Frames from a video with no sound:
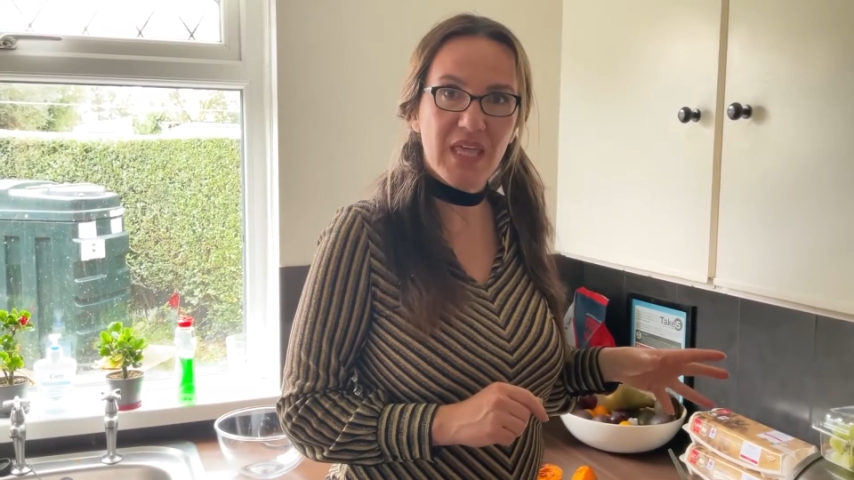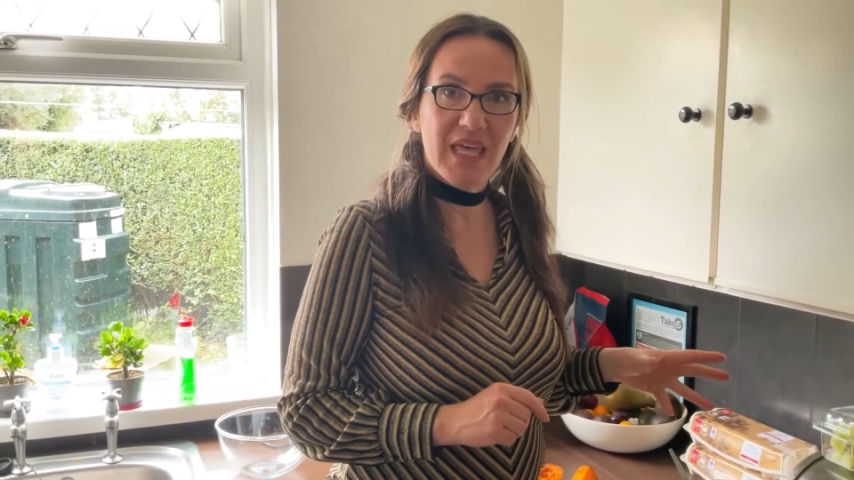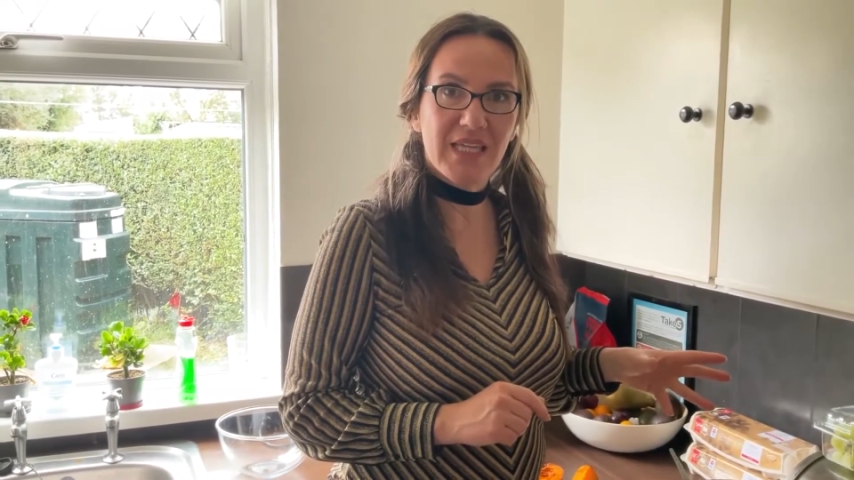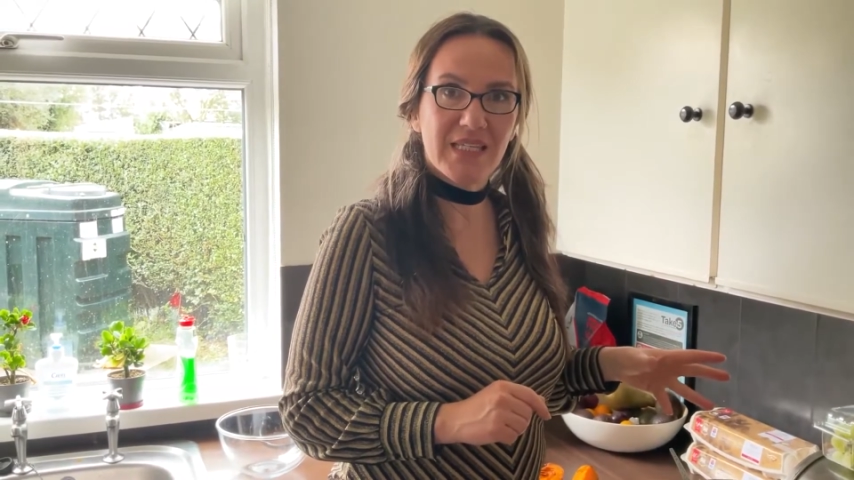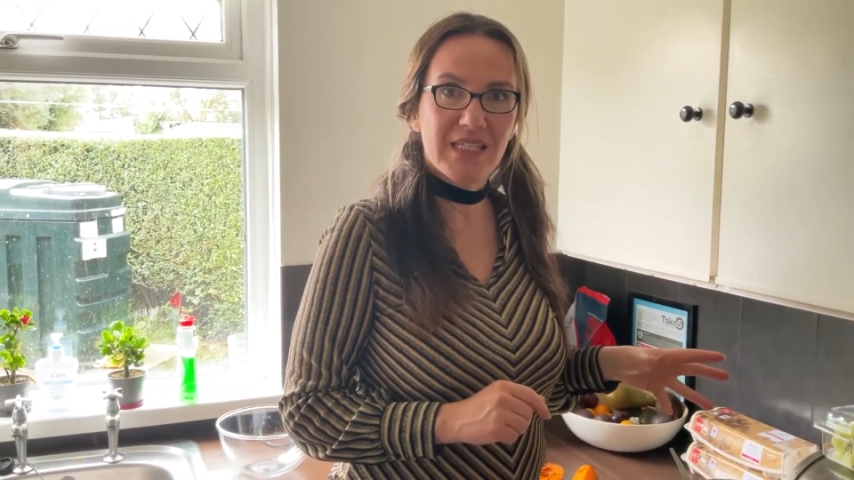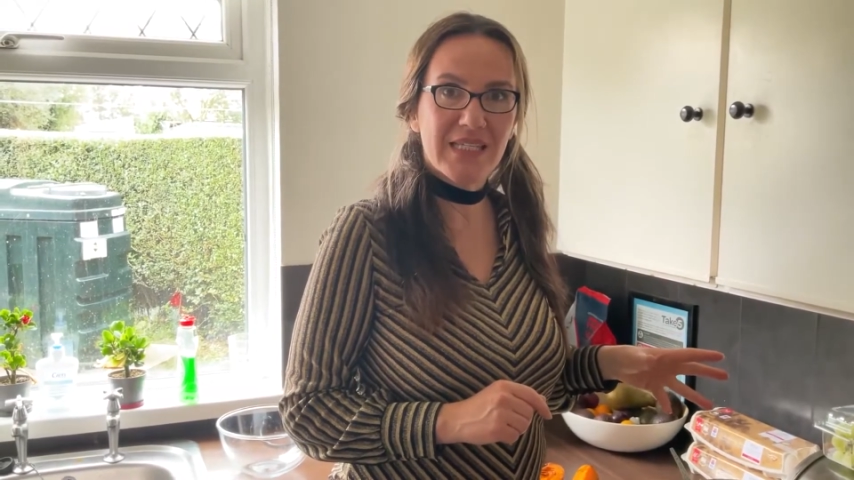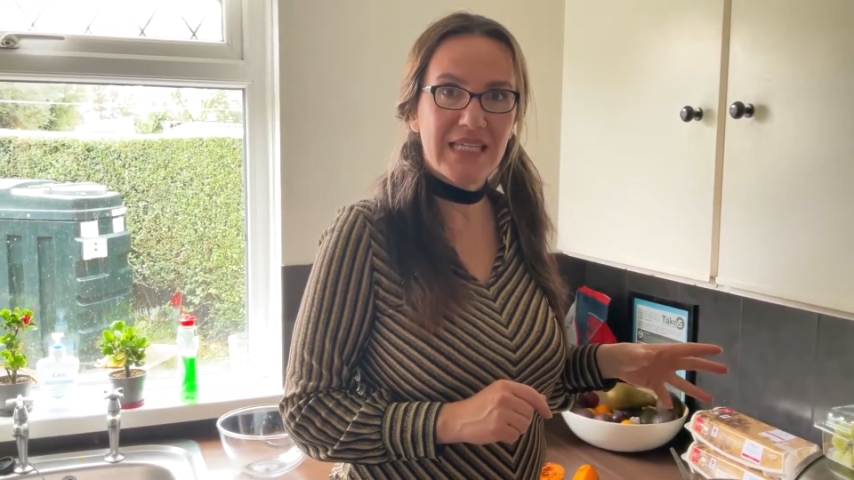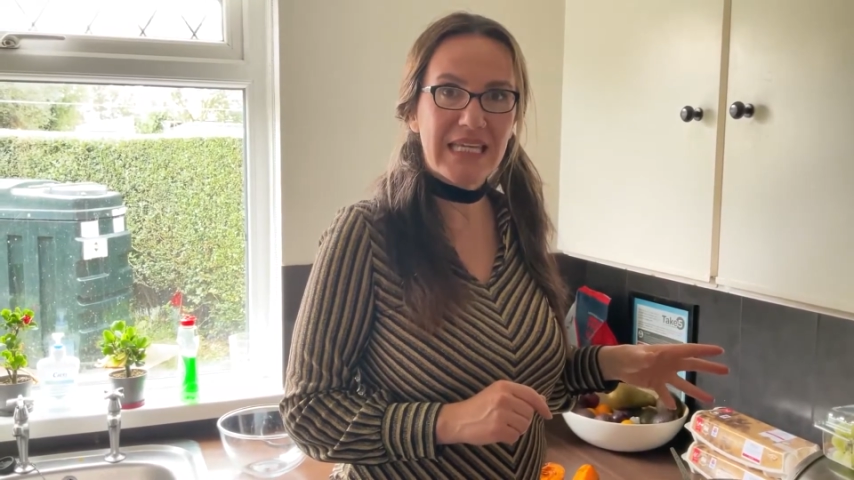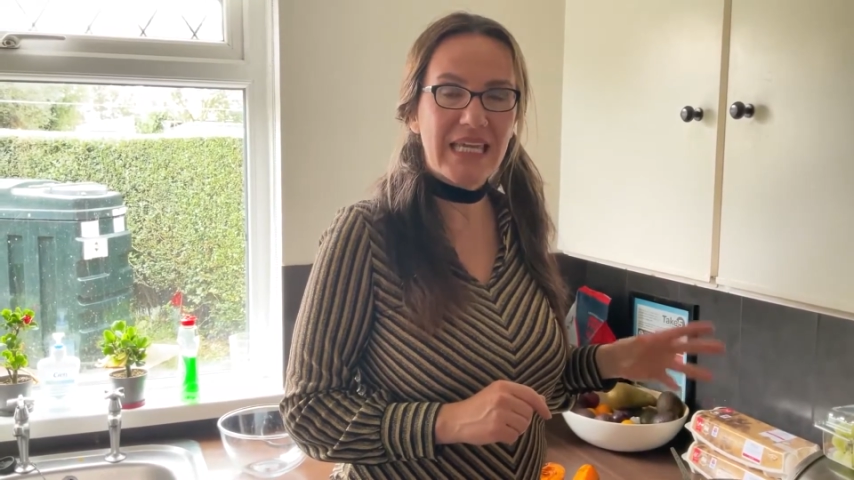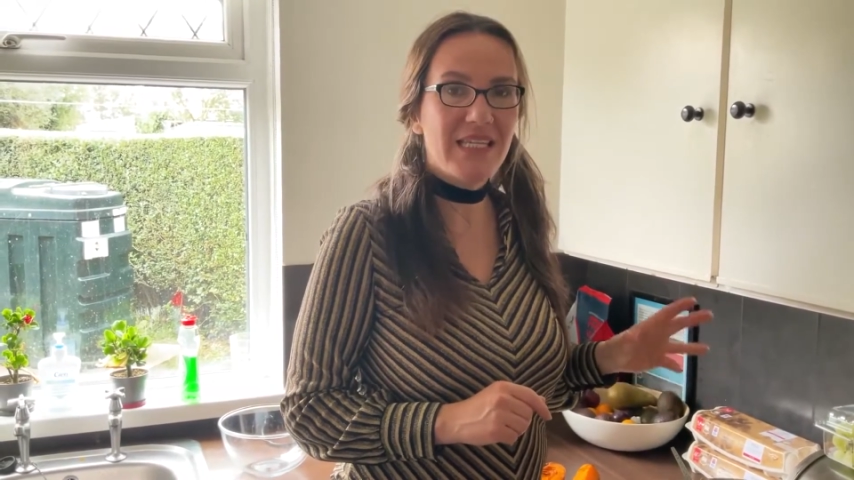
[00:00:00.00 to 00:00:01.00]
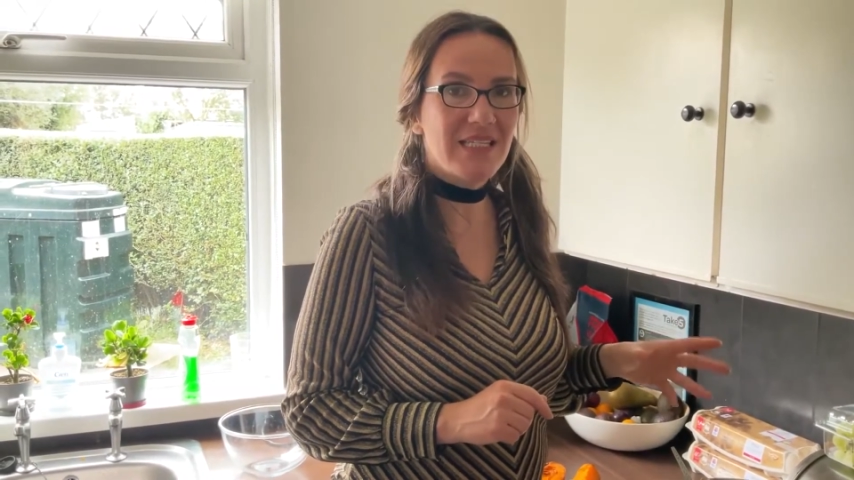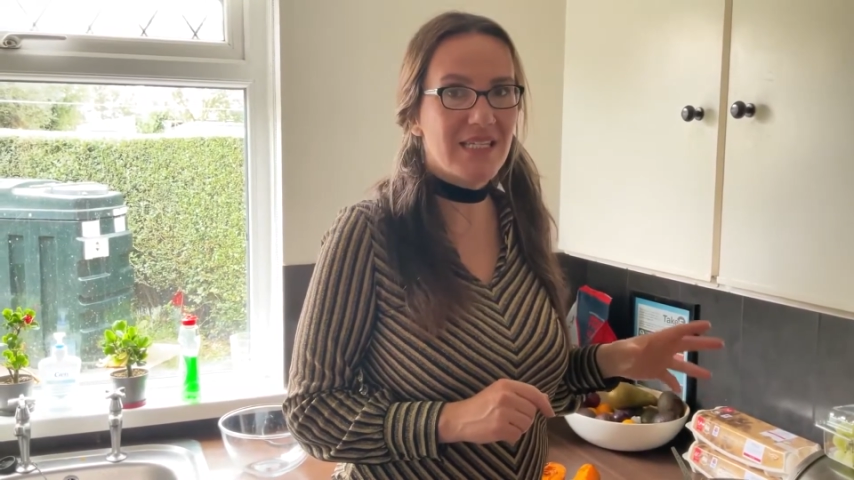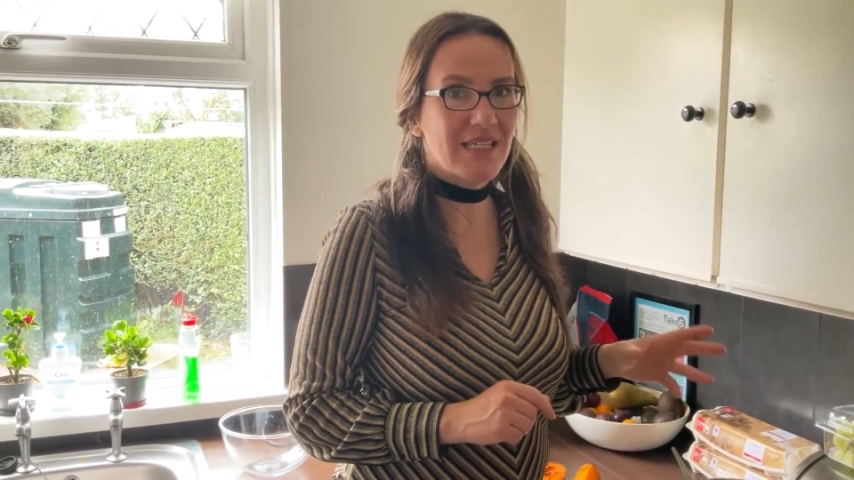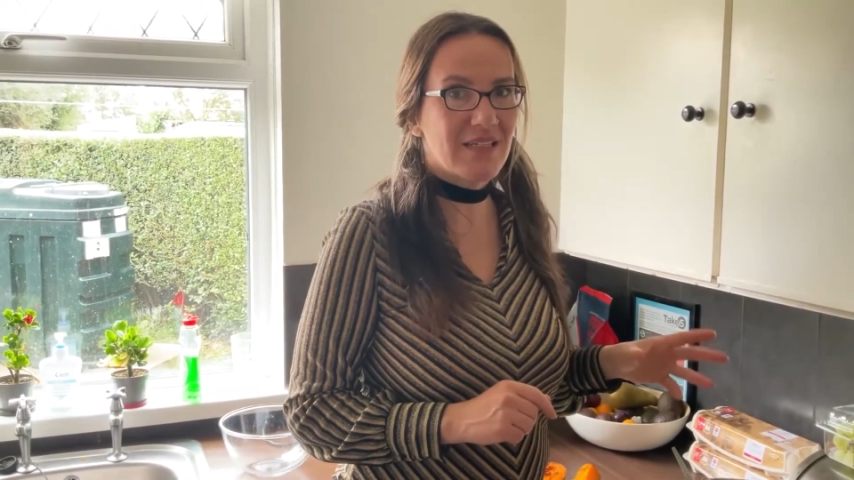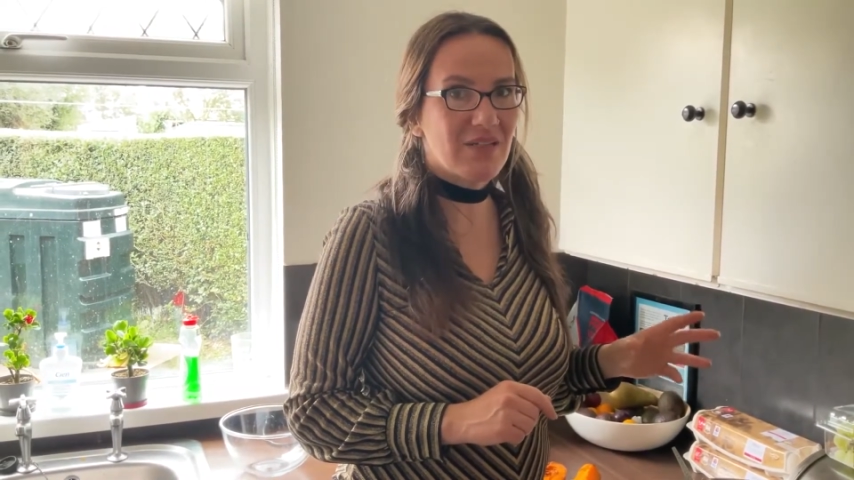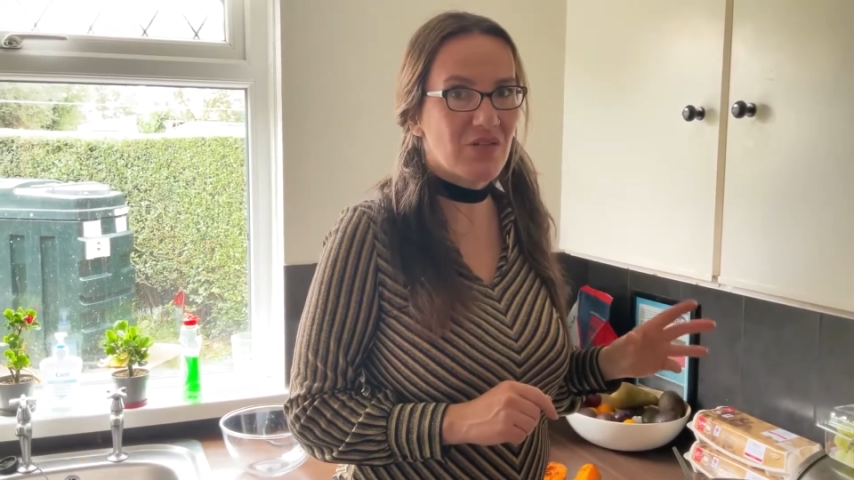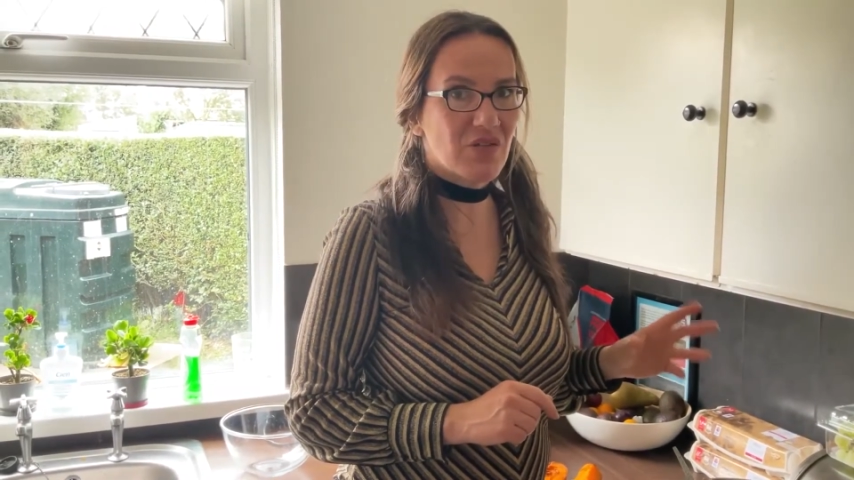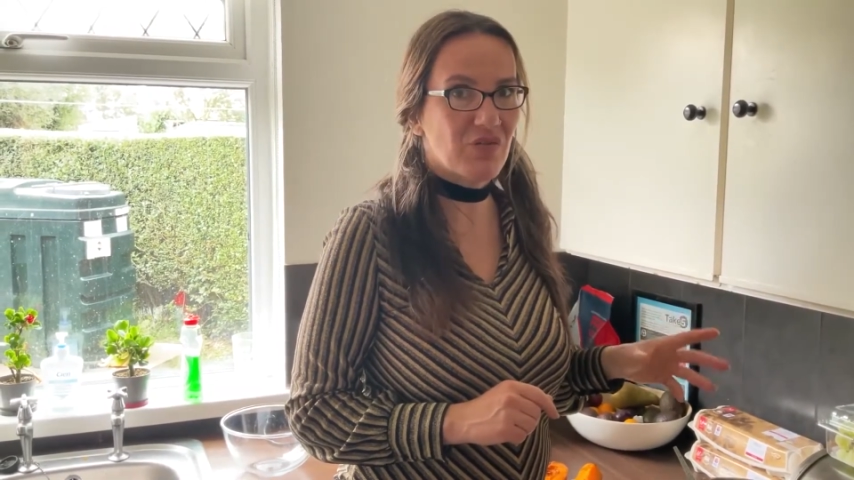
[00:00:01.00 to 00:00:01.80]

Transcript: that Indian